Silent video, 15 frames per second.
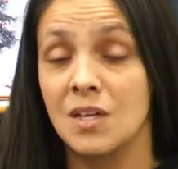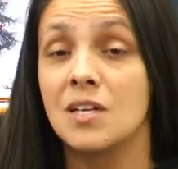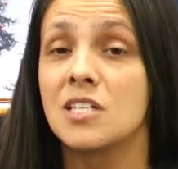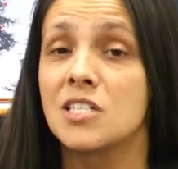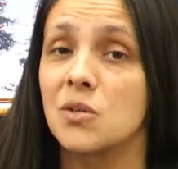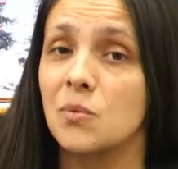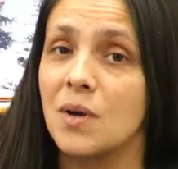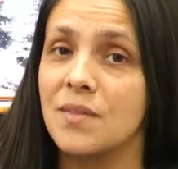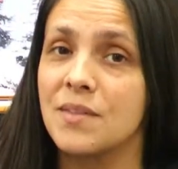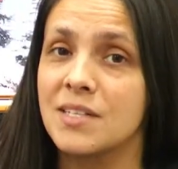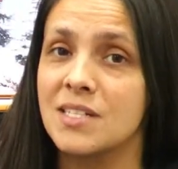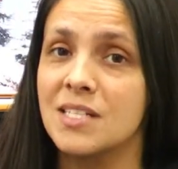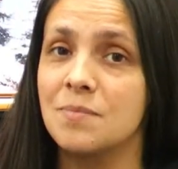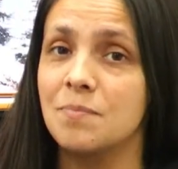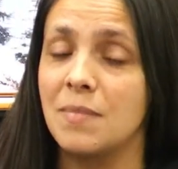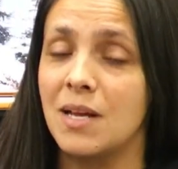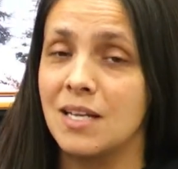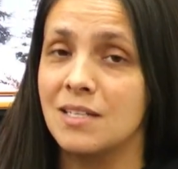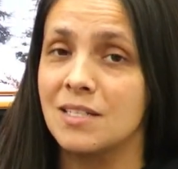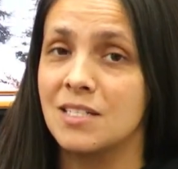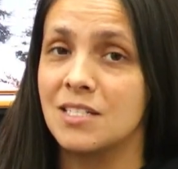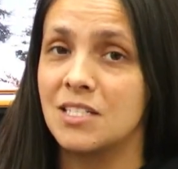So while this is
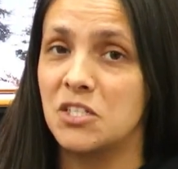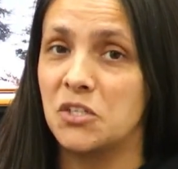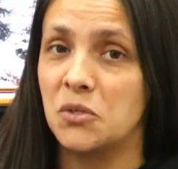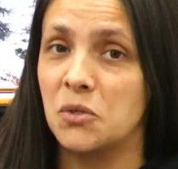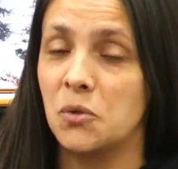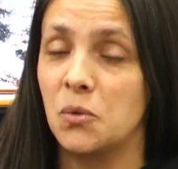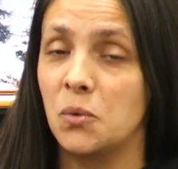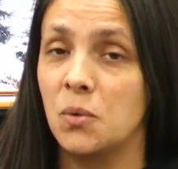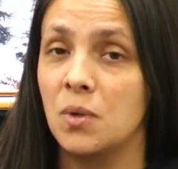meant to